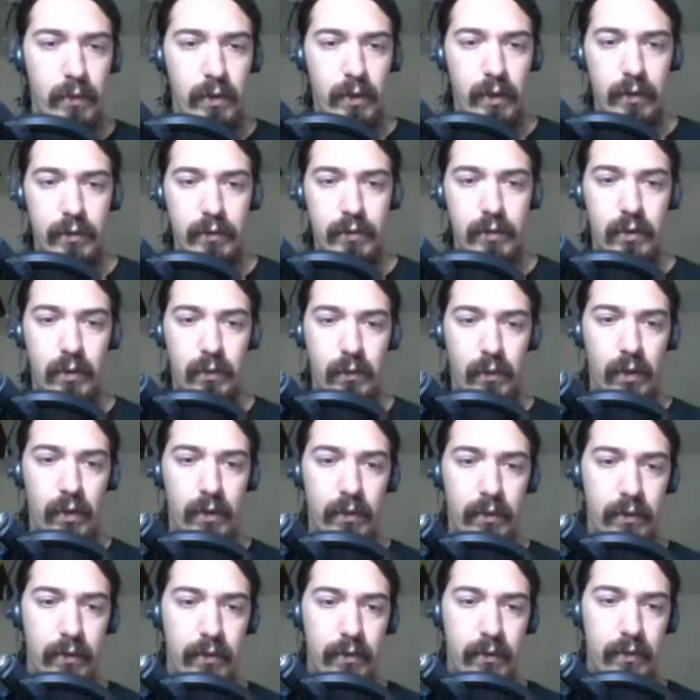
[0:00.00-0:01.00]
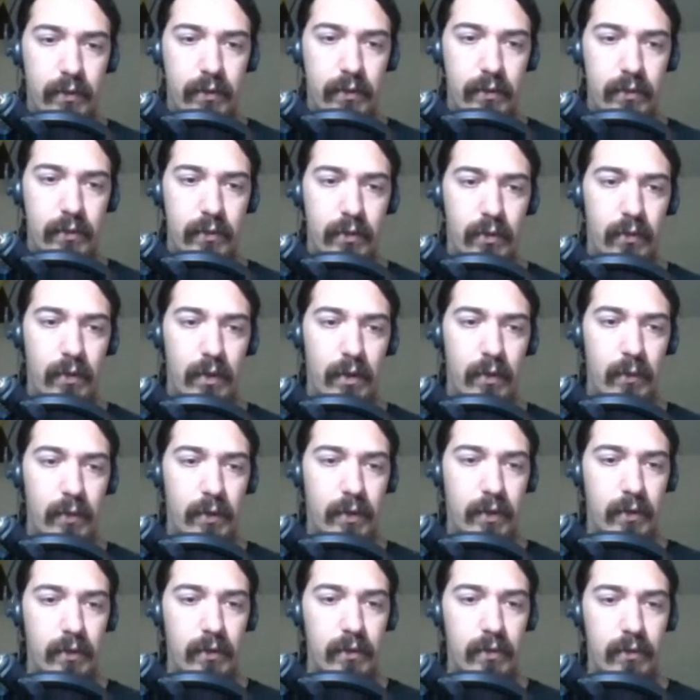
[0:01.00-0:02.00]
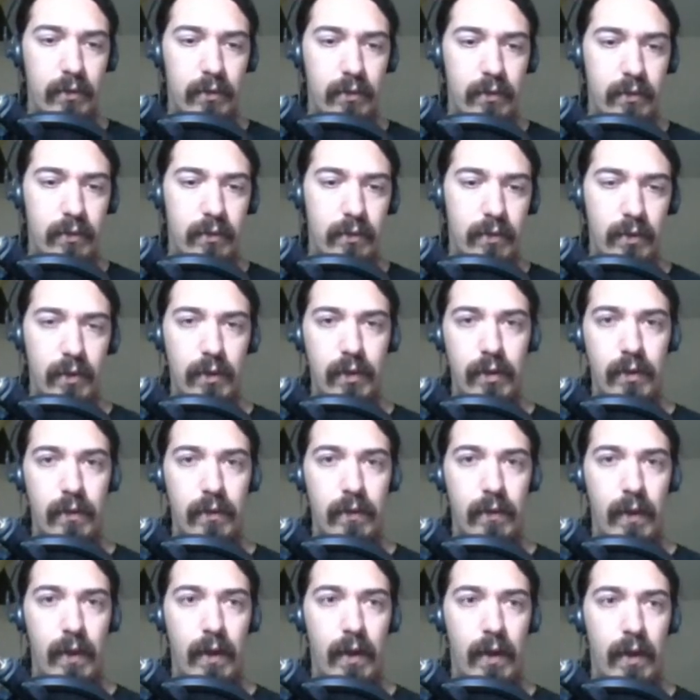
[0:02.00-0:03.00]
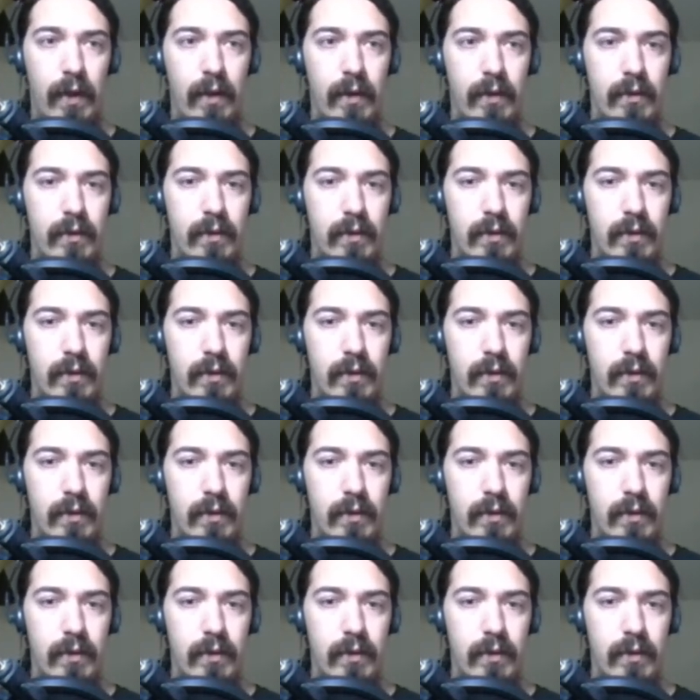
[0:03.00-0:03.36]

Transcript: to actually run this so that we can see that